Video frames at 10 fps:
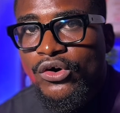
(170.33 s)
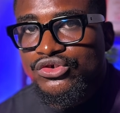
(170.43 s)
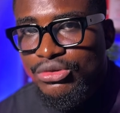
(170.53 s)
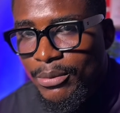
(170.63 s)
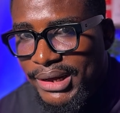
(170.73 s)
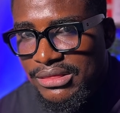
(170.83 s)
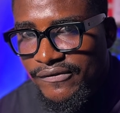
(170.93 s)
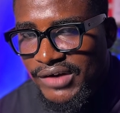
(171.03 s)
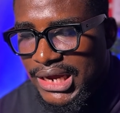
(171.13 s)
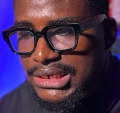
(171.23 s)
On your mobile
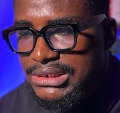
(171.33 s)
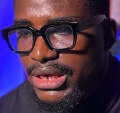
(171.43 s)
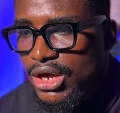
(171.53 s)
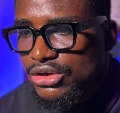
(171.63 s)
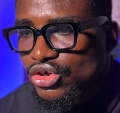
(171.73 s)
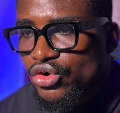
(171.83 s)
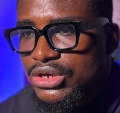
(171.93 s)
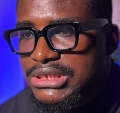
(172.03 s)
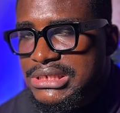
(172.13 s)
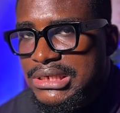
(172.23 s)
device, you're
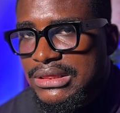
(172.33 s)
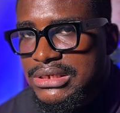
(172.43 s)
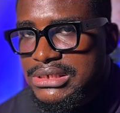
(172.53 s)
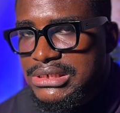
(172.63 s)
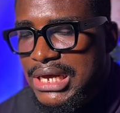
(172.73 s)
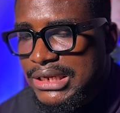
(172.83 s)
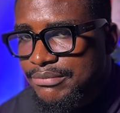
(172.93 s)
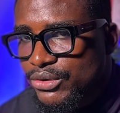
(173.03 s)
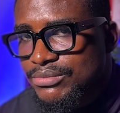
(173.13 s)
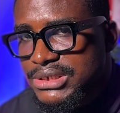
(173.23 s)
going to see this at the
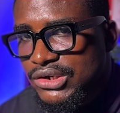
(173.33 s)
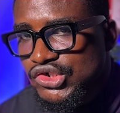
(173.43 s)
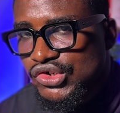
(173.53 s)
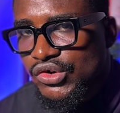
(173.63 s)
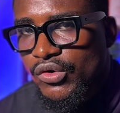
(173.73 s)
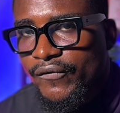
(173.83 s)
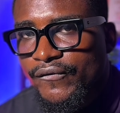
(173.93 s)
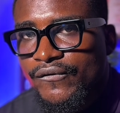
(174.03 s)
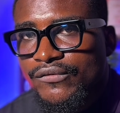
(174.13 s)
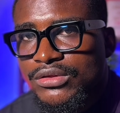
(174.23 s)
bottom section of
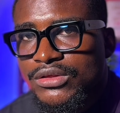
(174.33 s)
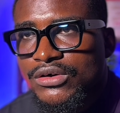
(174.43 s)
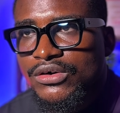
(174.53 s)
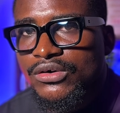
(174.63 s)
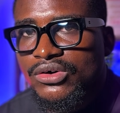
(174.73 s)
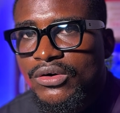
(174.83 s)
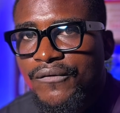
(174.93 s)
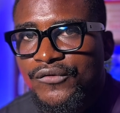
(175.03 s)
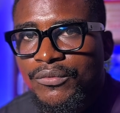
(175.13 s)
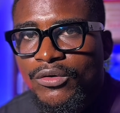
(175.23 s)

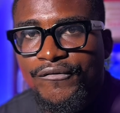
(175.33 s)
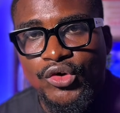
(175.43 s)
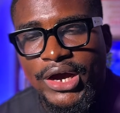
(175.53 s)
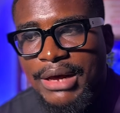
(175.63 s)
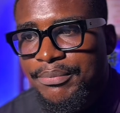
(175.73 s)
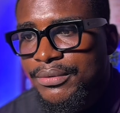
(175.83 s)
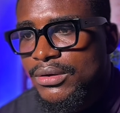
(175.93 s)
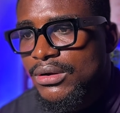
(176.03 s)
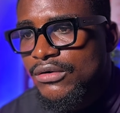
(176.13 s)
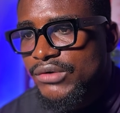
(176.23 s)
your app,
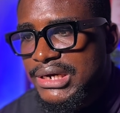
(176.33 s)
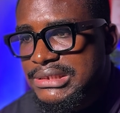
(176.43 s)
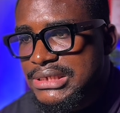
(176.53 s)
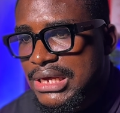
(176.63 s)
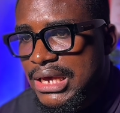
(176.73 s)
right?